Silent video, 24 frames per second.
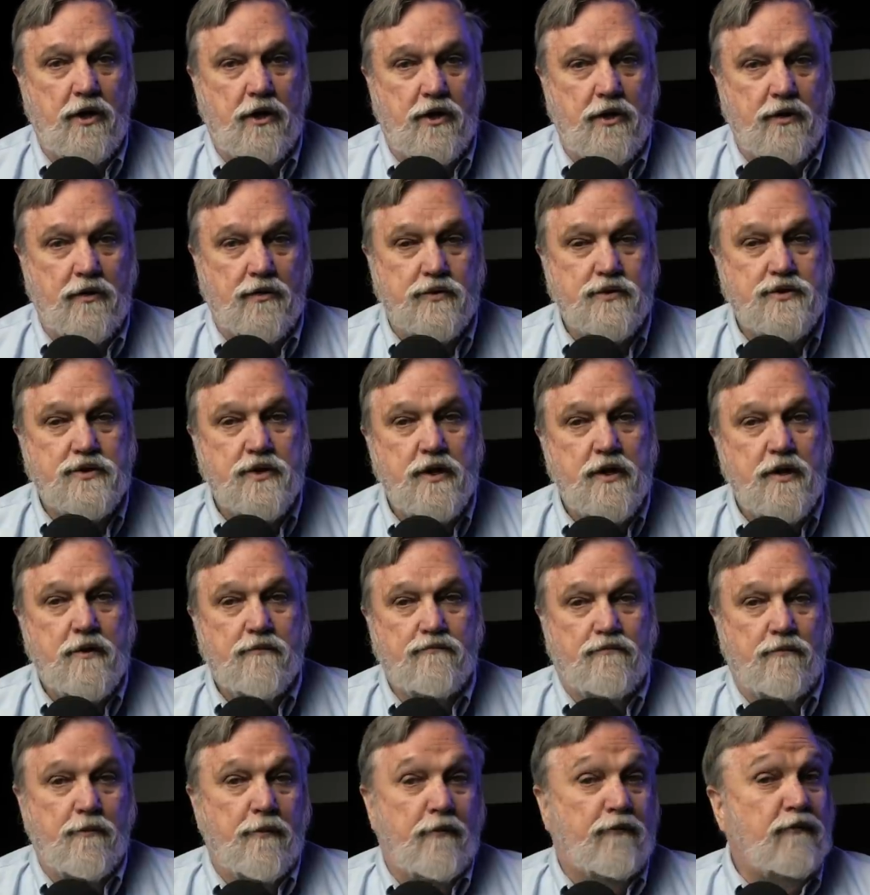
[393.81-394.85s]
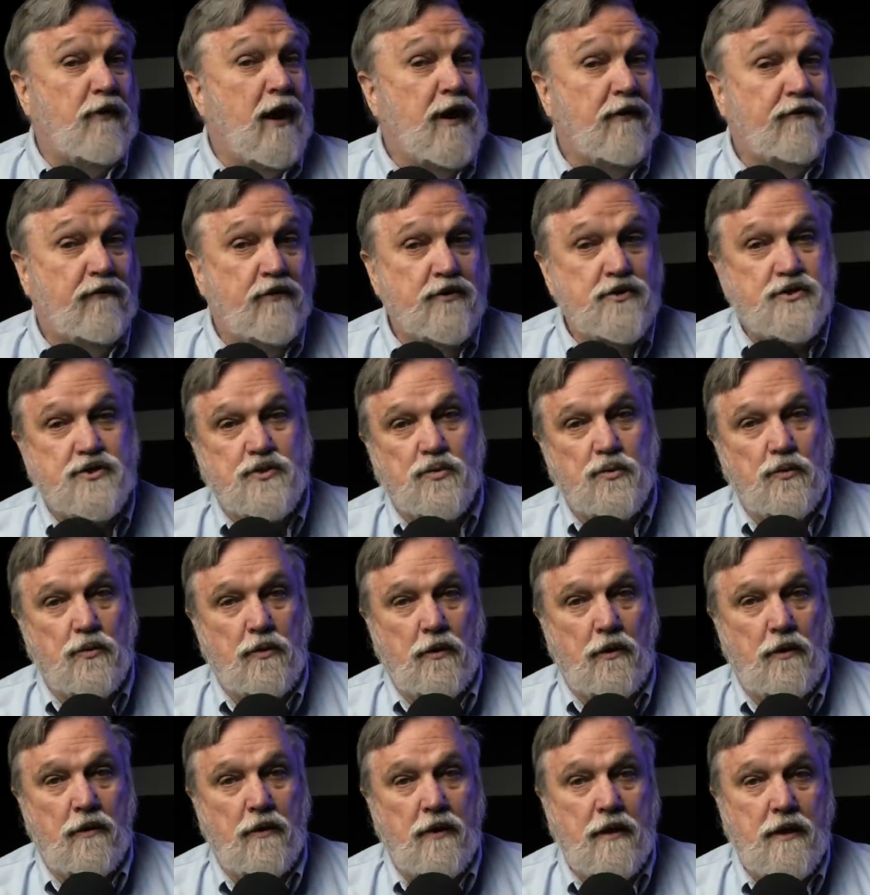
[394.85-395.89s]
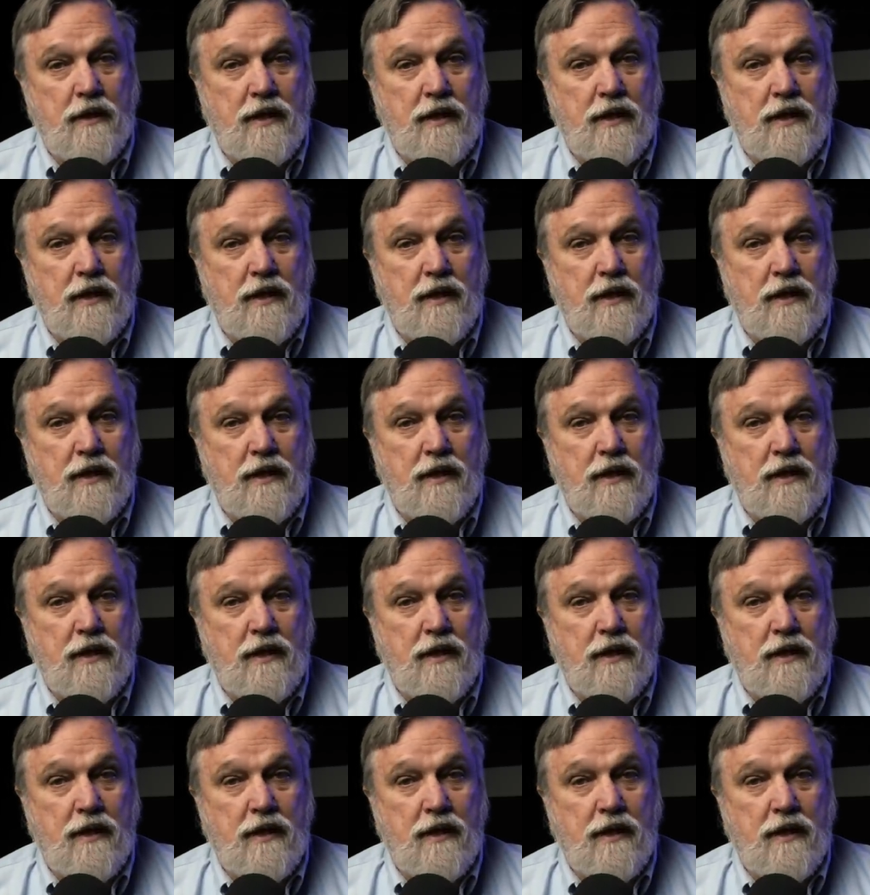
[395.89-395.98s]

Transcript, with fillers: cues from the Frankfurt School